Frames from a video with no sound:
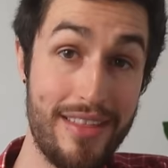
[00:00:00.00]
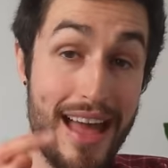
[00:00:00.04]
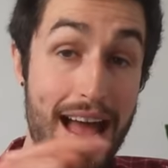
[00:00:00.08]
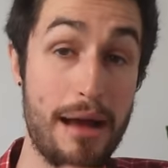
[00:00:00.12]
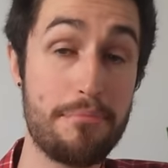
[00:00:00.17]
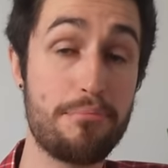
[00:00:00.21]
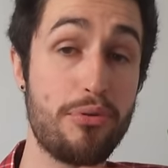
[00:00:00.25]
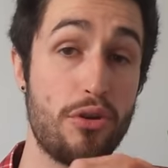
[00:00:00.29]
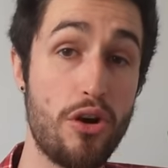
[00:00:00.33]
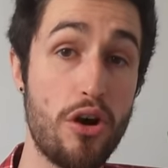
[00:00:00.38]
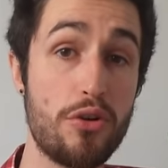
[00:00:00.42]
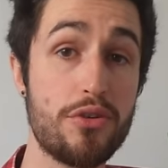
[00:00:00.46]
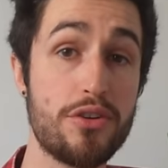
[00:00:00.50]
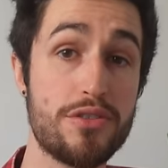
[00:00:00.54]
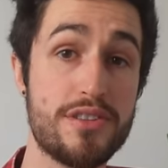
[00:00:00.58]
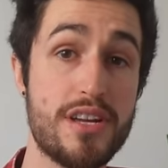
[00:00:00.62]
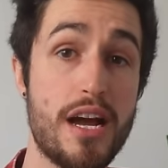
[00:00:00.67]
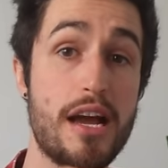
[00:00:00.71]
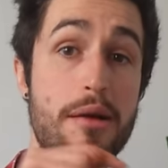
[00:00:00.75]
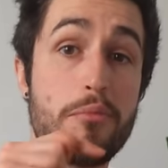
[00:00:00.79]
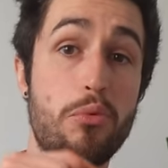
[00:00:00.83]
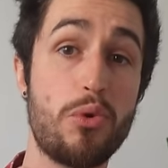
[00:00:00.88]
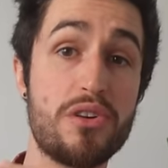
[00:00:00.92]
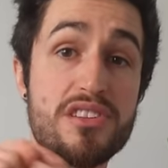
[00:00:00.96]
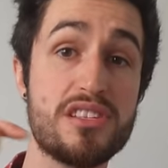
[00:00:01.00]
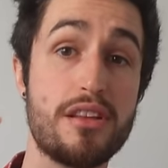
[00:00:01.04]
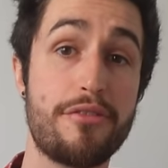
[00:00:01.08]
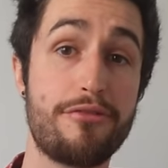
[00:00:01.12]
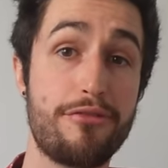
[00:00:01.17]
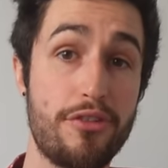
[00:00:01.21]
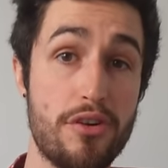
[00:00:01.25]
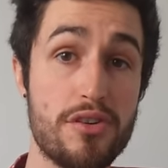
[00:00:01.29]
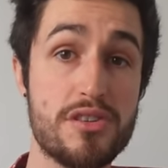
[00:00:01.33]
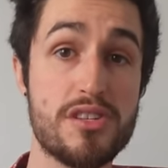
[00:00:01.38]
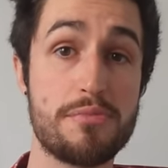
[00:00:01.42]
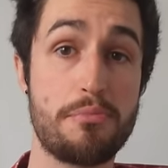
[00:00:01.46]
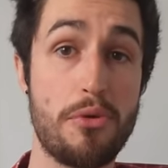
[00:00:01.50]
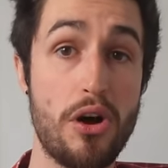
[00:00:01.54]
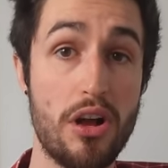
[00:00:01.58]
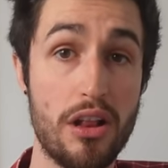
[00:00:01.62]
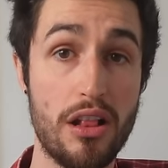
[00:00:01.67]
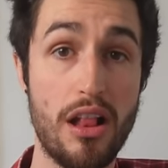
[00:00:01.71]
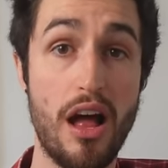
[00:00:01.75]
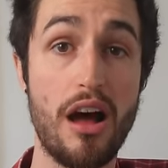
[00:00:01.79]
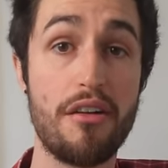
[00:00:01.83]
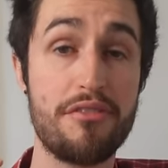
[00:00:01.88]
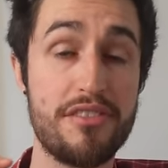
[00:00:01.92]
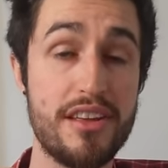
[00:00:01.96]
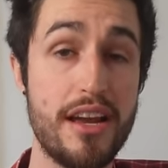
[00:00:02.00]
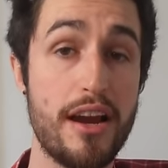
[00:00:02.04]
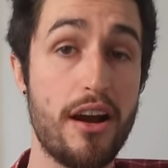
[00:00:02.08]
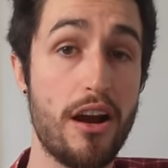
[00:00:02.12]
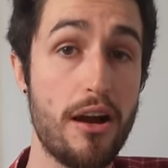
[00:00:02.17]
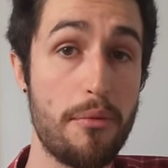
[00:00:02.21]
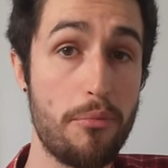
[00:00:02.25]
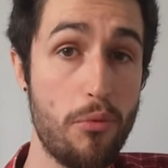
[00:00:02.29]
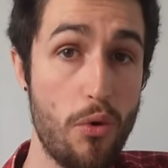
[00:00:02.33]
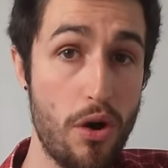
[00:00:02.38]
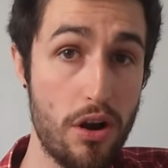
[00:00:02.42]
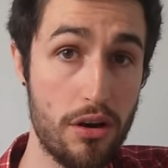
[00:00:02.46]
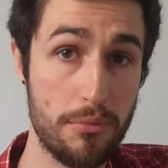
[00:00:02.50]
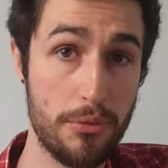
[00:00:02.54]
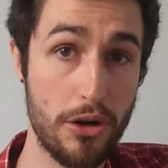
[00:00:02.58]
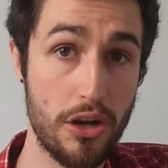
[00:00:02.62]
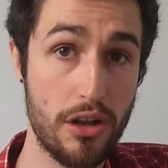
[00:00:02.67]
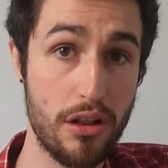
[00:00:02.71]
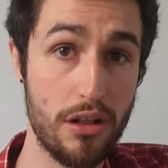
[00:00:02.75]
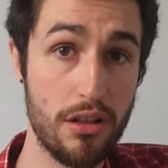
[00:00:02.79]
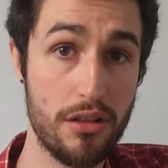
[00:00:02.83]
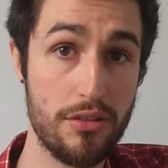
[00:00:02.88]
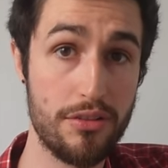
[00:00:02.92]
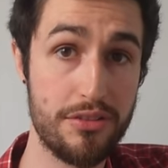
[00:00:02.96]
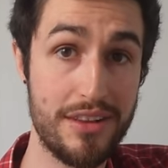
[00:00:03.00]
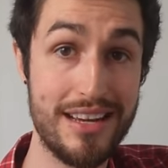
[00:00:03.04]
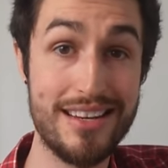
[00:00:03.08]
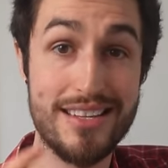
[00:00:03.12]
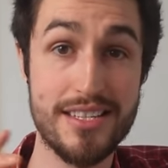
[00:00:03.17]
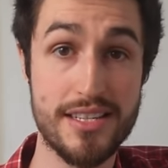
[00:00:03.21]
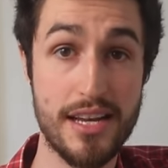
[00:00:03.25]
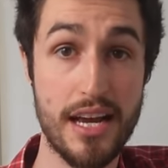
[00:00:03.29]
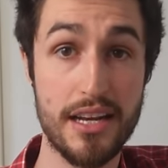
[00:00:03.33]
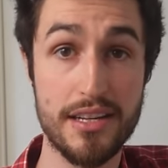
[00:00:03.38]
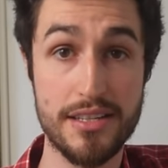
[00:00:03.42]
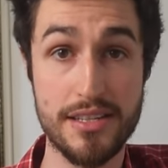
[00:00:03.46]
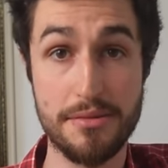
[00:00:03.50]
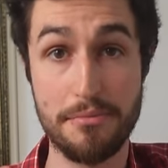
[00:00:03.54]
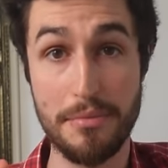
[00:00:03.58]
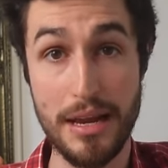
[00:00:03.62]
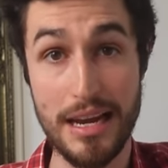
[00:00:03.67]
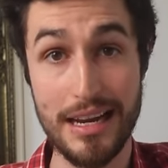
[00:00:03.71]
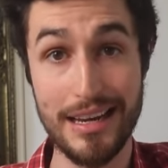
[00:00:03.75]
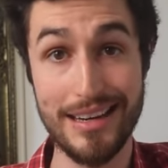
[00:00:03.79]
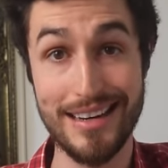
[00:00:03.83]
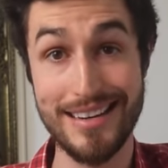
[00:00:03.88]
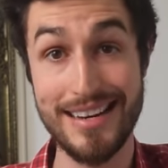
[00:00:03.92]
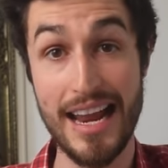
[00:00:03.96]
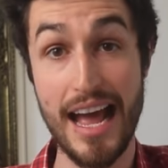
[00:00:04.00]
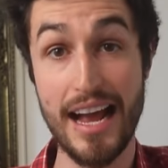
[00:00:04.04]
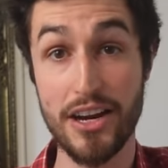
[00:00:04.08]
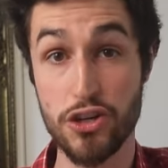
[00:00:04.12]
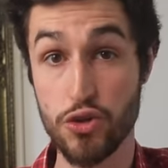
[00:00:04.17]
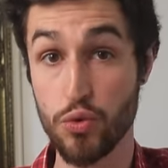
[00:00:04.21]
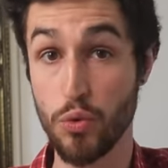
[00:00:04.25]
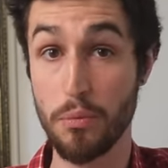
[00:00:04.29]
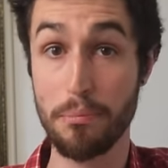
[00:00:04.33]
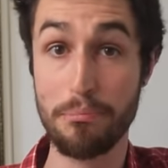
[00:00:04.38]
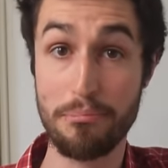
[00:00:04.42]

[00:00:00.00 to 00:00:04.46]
That prototype was the first model of the Air Up water bottle. They decided to make it an actual